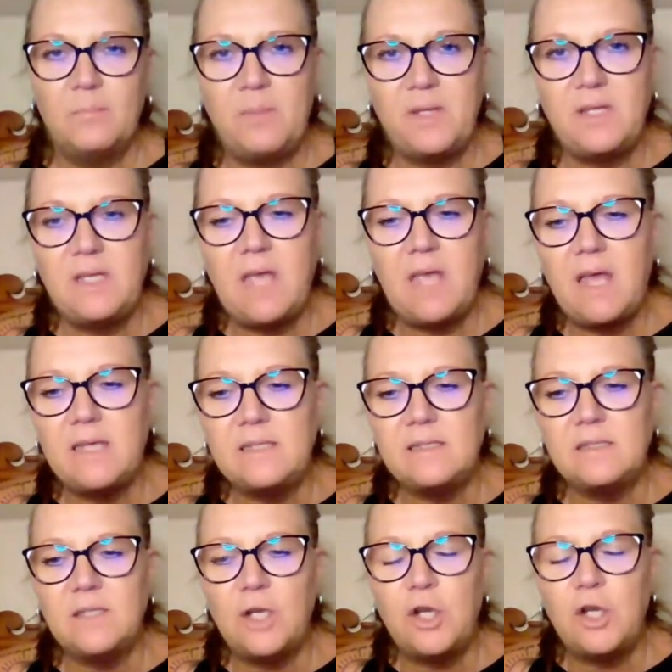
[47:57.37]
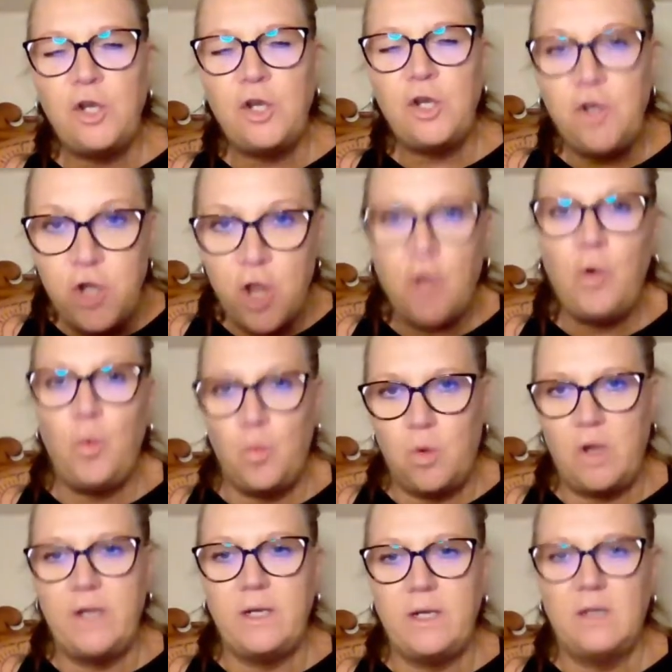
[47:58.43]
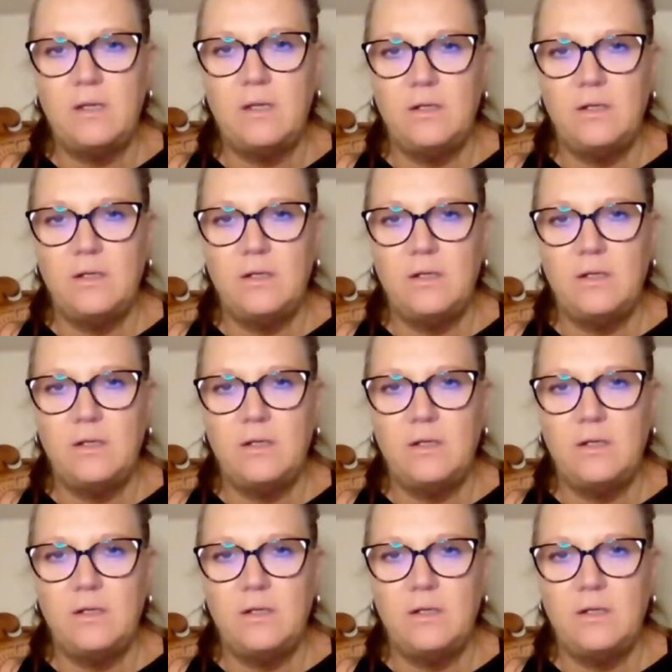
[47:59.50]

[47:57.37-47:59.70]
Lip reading: But yet, no one